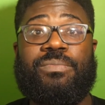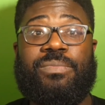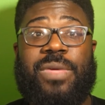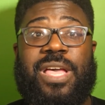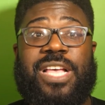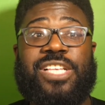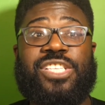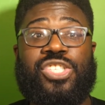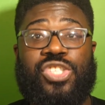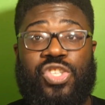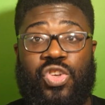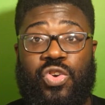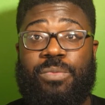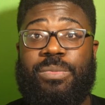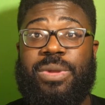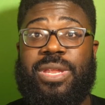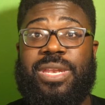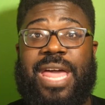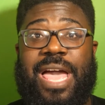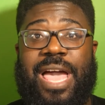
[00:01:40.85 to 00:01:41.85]

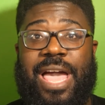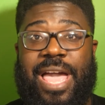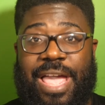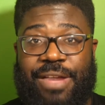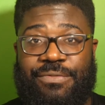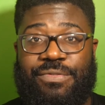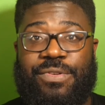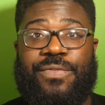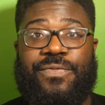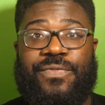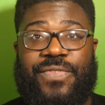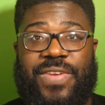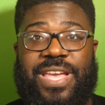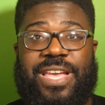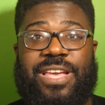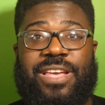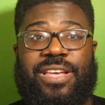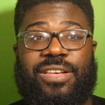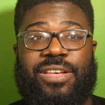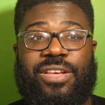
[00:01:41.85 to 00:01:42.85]
assuming that
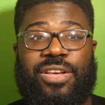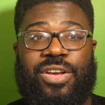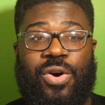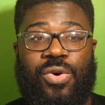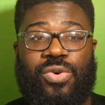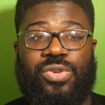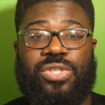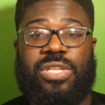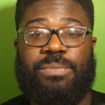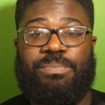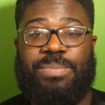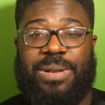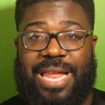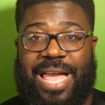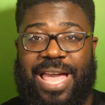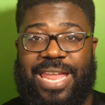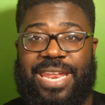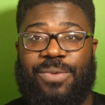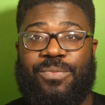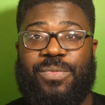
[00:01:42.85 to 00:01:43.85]
everything goes to
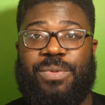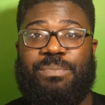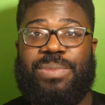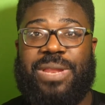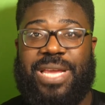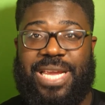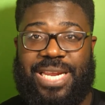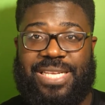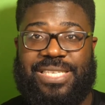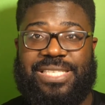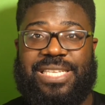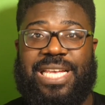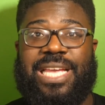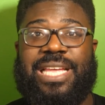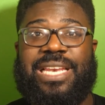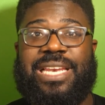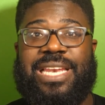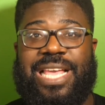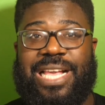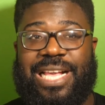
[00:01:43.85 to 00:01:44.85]
plan and we play the
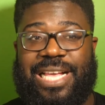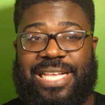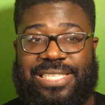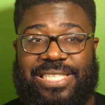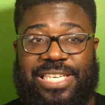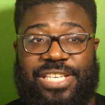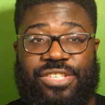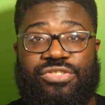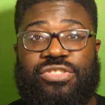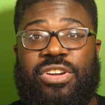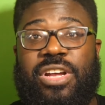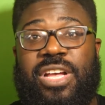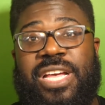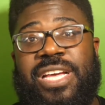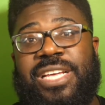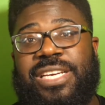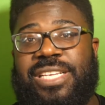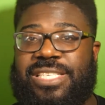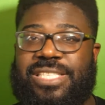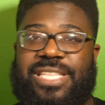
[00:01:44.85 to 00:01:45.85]
second leg, etc.,
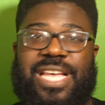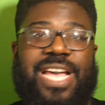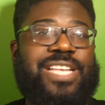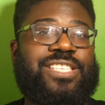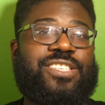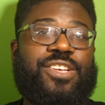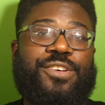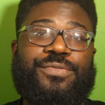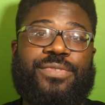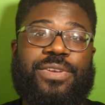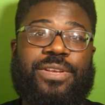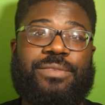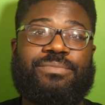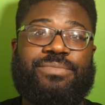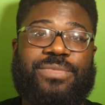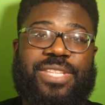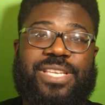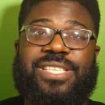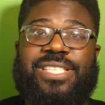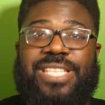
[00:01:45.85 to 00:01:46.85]
this tie is over.
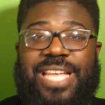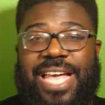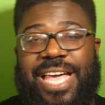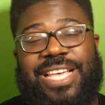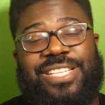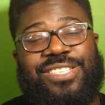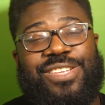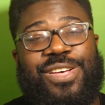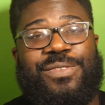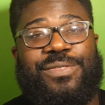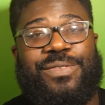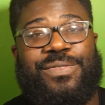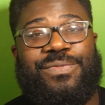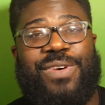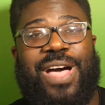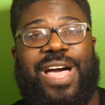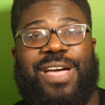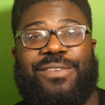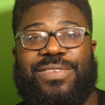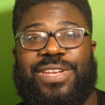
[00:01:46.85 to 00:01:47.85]
This tie is over.
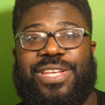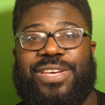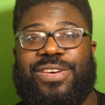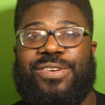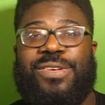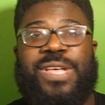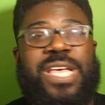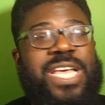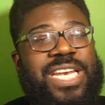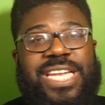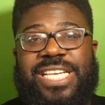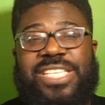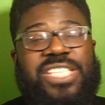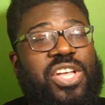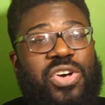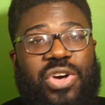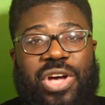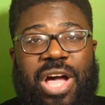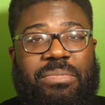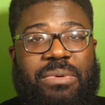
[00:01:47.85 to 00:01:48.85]
5-0. There's
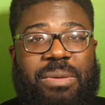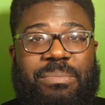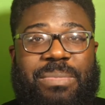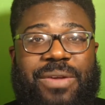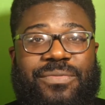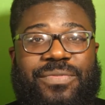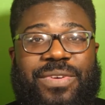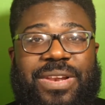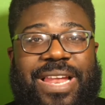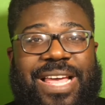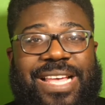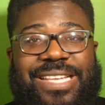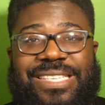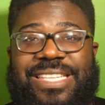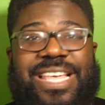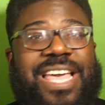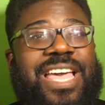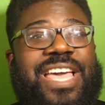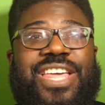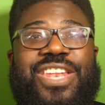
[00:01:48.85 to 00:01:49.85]
no coming back for
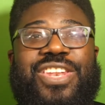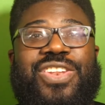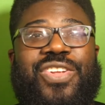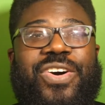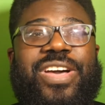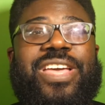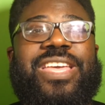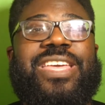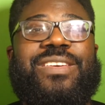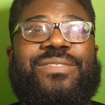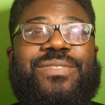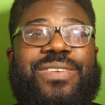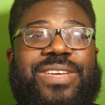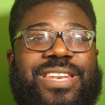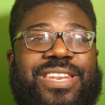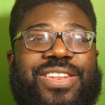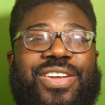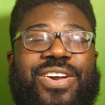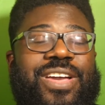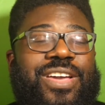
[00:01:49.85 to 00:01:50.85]
LASK. Not
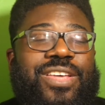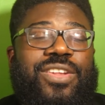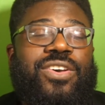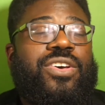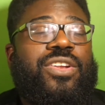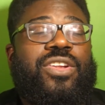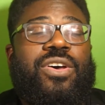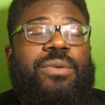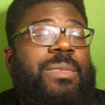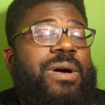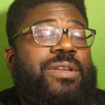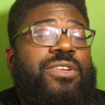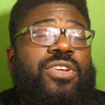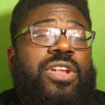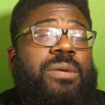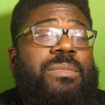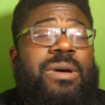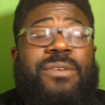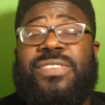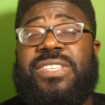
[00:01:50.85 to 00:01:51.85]
on
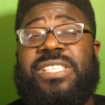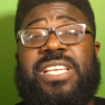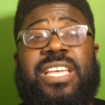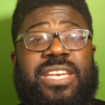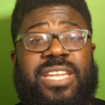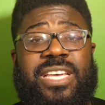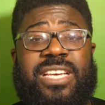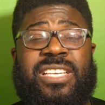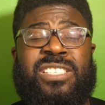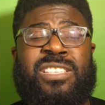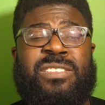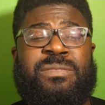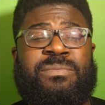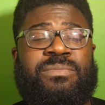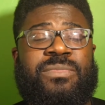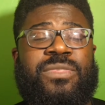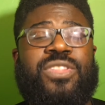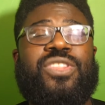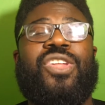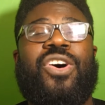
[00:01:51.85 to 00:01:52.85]
a month of Sundays.
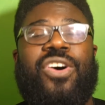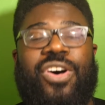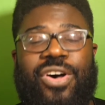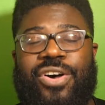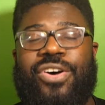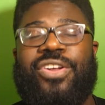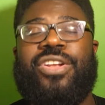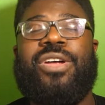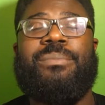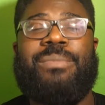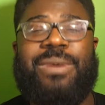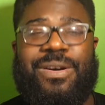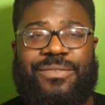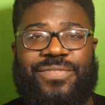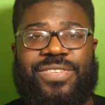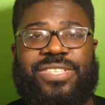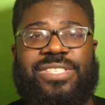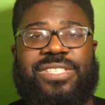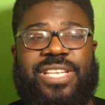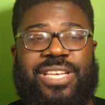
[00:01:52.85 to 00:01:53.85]
Not on a
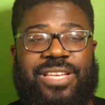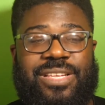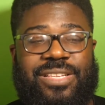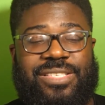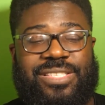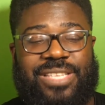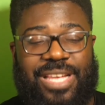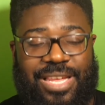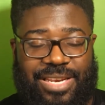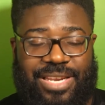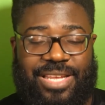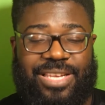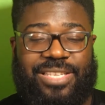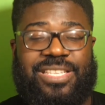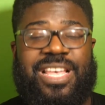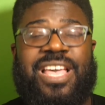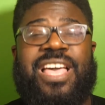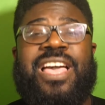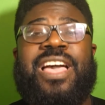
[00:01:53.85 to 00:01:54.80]
month of Sundays.